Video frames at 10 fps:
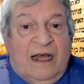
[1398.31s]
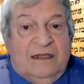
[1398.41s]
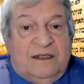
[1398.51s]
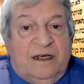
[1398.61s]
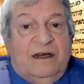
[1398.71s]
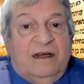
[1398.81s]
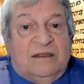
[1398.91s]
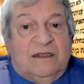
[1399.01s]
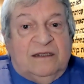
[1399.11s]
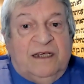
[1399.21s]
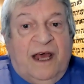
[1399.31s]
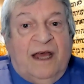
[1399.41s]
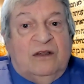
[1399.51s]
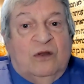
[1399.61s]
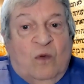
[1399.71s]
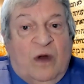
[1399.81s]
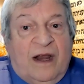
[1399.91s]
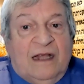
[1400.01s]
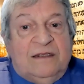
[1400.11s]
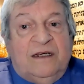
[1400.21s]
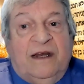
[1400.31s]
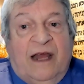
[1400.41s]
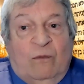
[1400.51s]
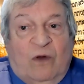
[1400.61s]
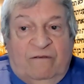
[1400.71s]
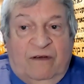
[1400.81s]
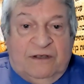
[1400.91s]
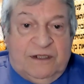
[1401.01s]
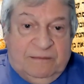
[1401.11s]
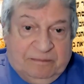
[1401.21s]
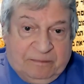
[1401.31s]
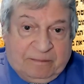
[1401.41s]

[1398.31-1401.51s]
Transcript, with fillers: 19, 68, 119, and 150.